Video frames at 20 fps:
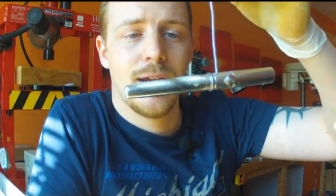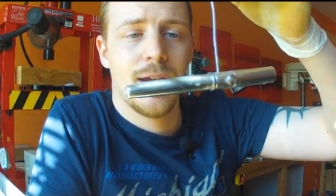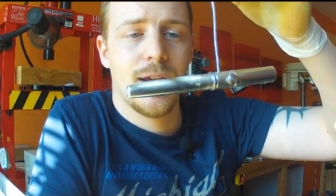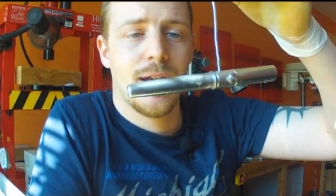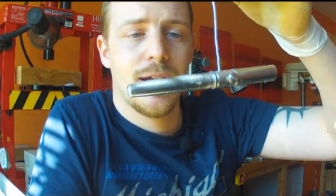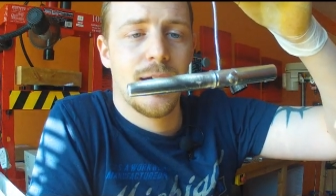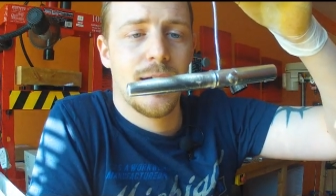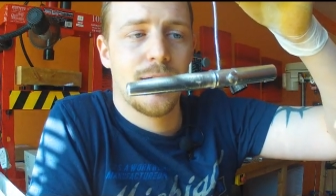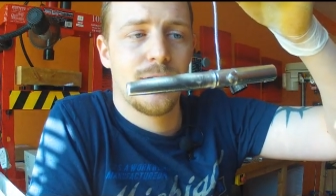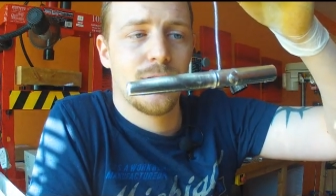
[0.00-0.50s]

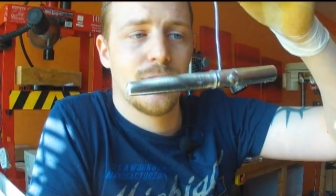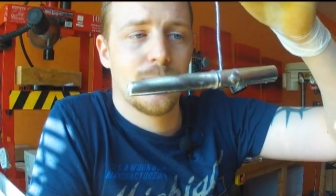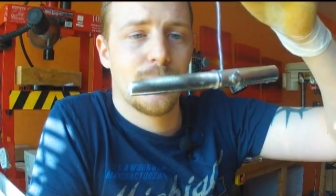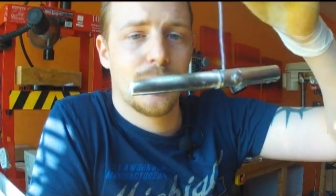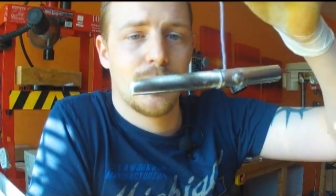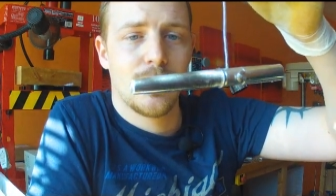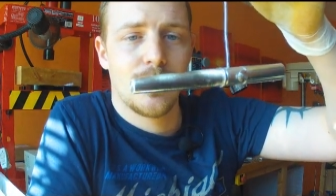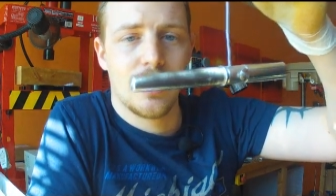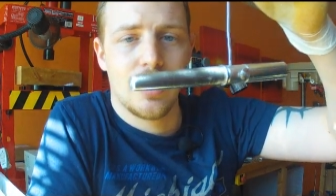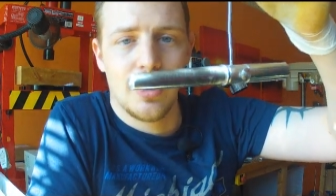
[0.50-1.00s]
Uh,
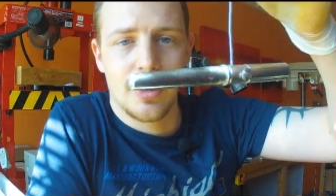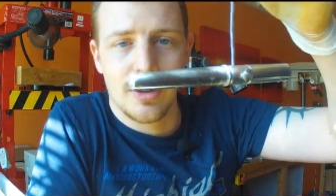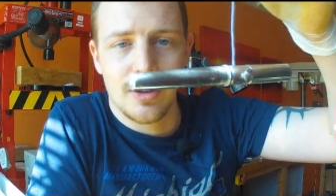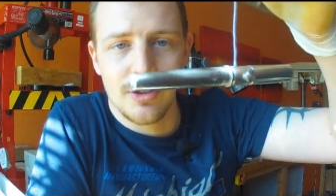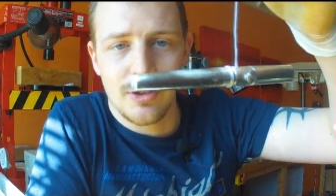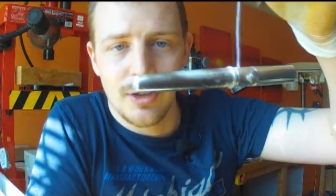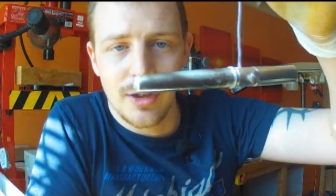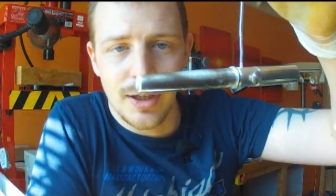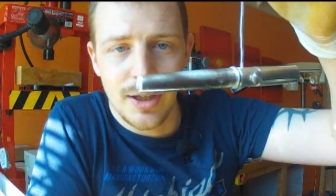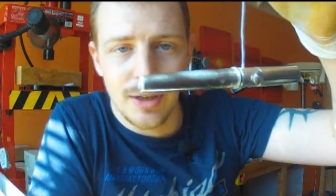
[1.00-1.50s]
jobs are good now. I
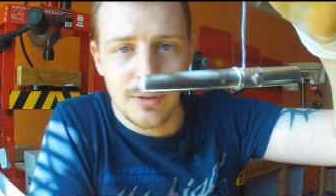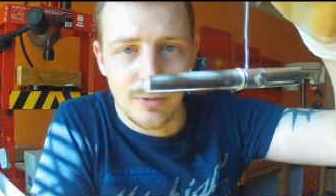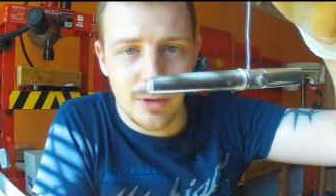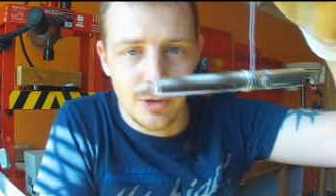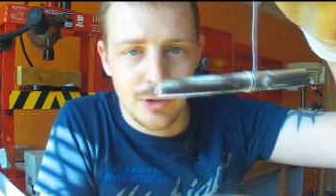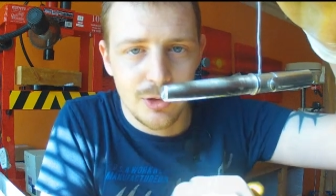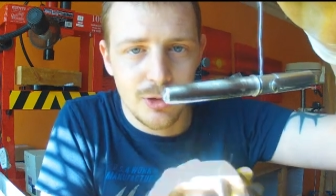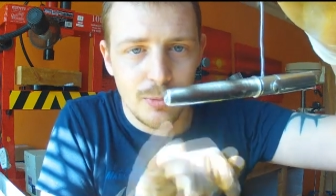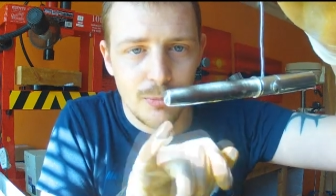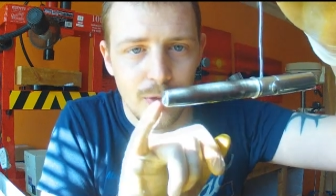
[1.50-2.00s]
can see I've
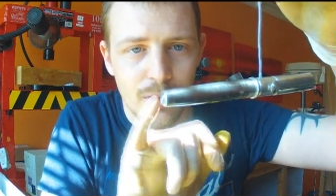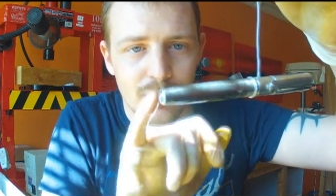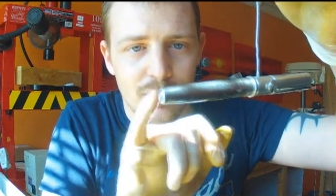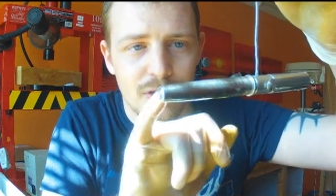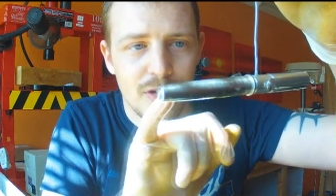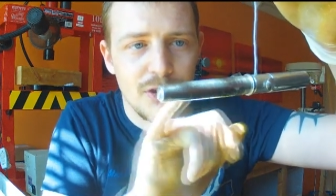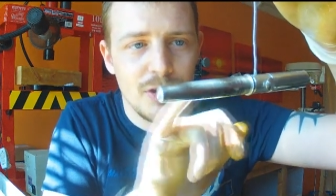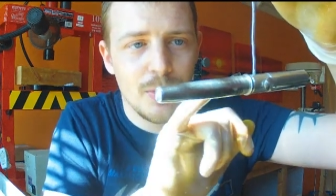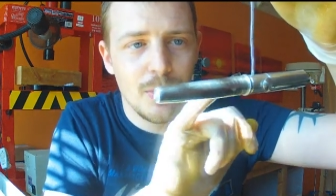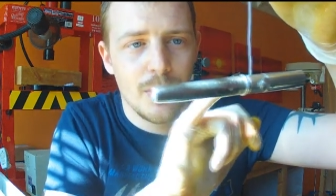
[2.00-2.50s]
got some
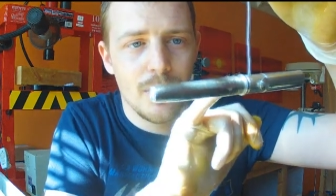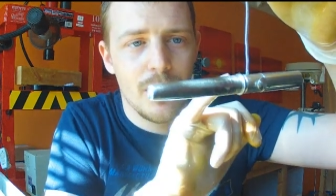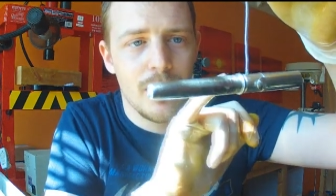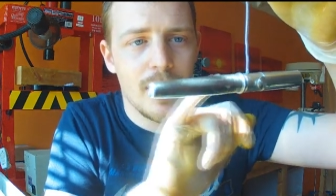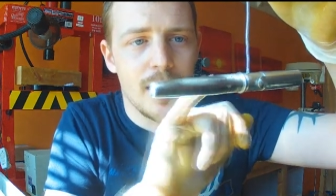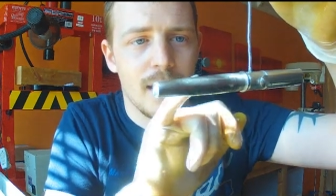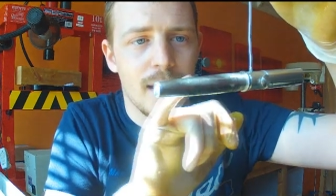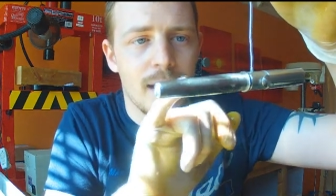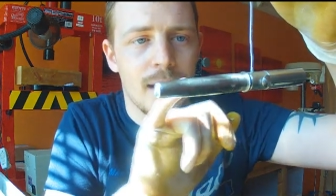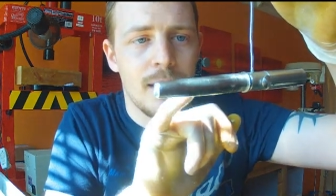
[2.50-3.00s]
residue on
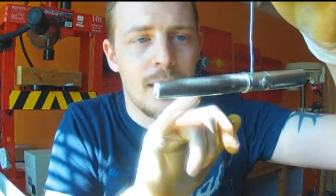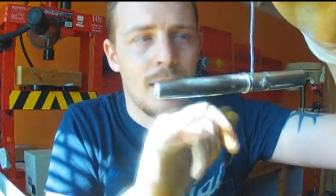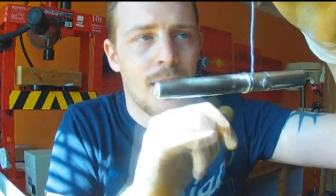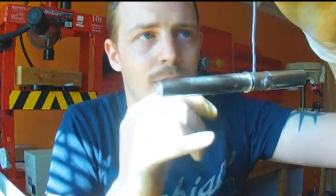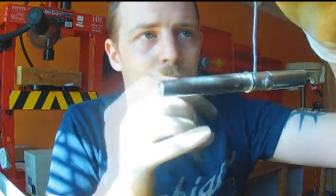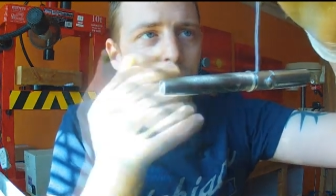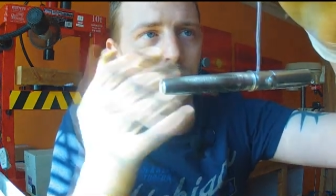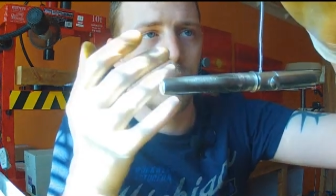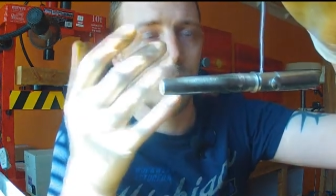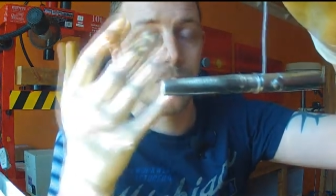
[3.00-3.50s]
there
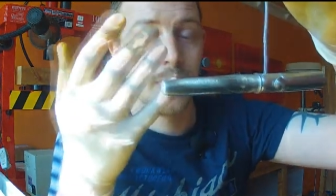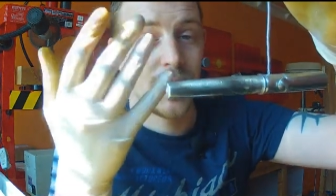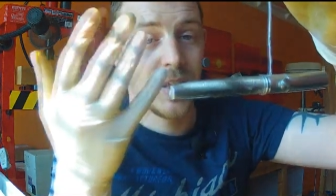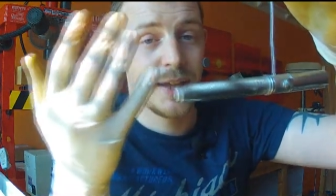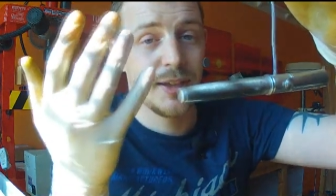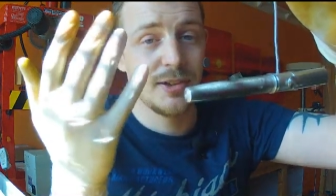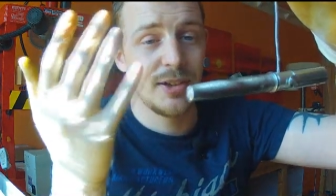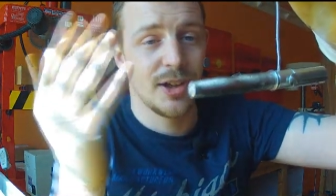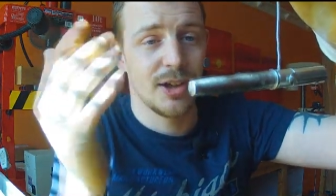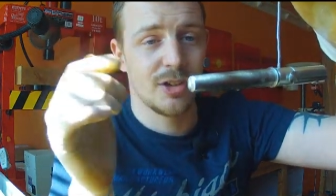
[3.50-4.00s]
from the
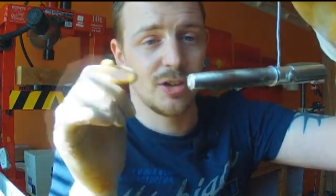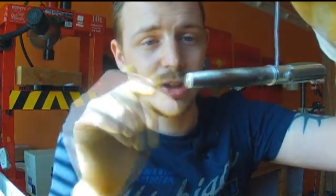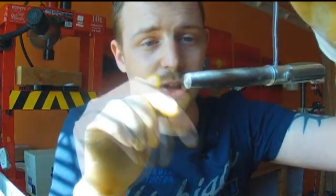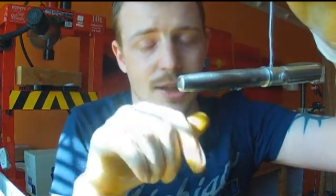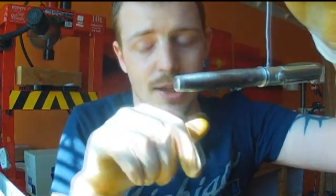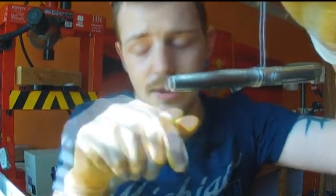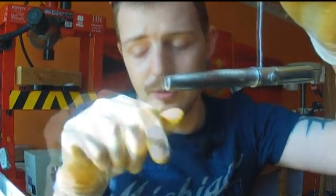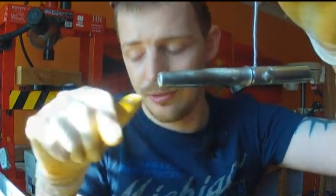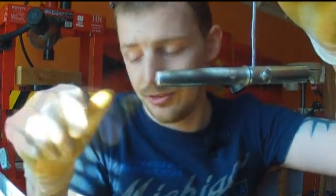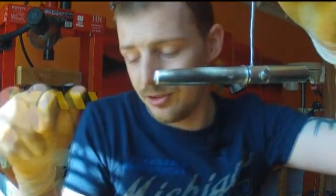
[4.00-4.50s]
latex
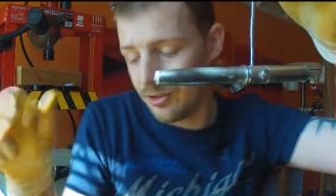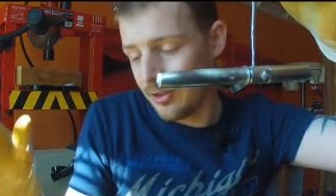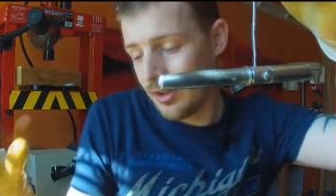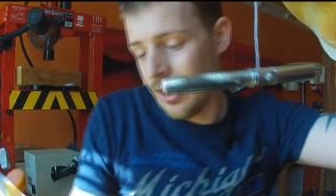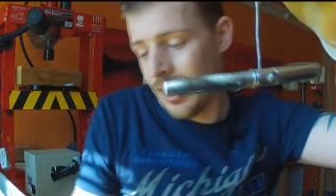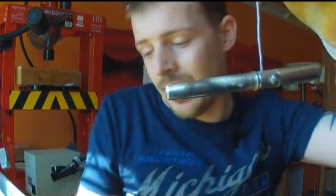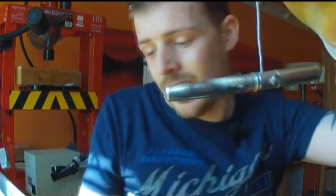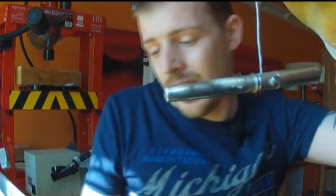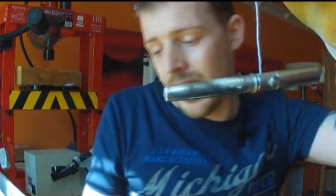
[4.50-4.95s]
gloves.